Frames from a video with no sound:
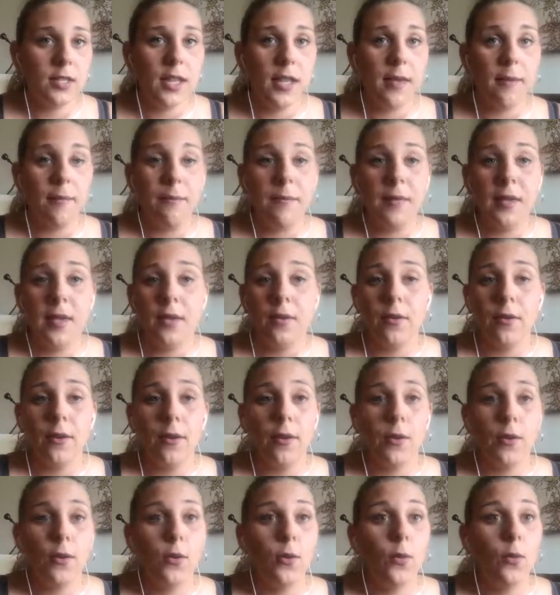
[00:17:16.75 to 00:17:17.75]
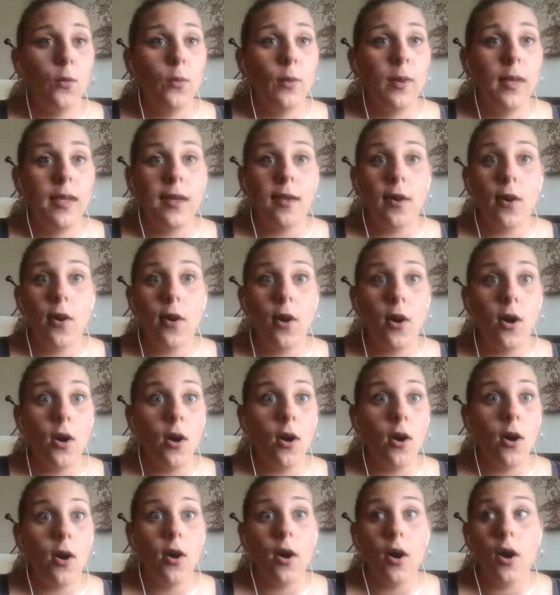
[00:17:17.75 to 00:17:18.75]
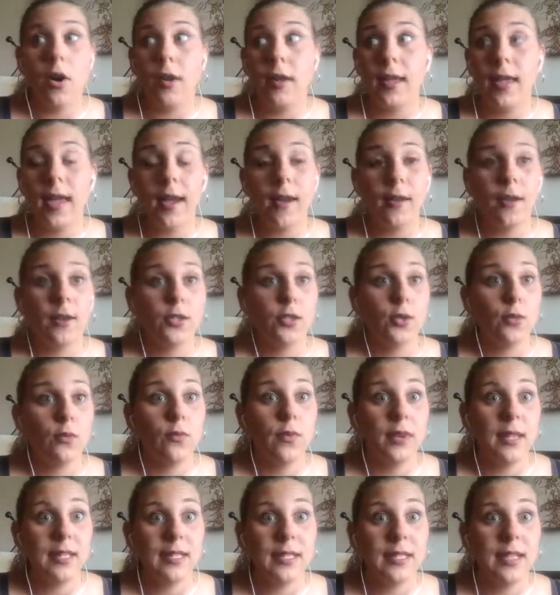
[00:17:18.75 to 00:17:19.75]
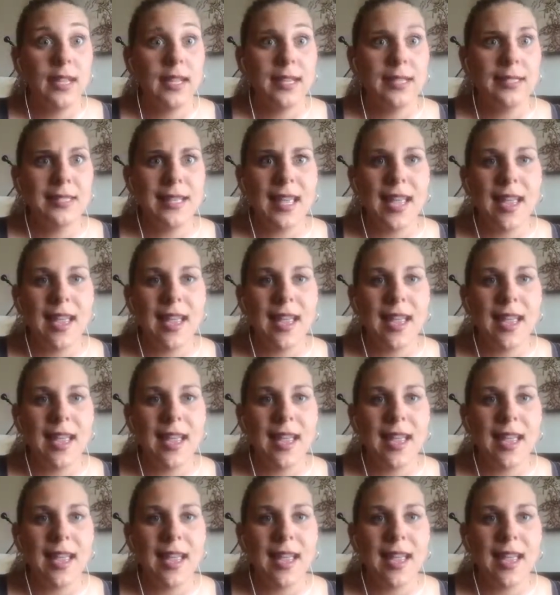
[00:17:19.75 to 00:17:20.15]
they mirror who we are, our characteristics.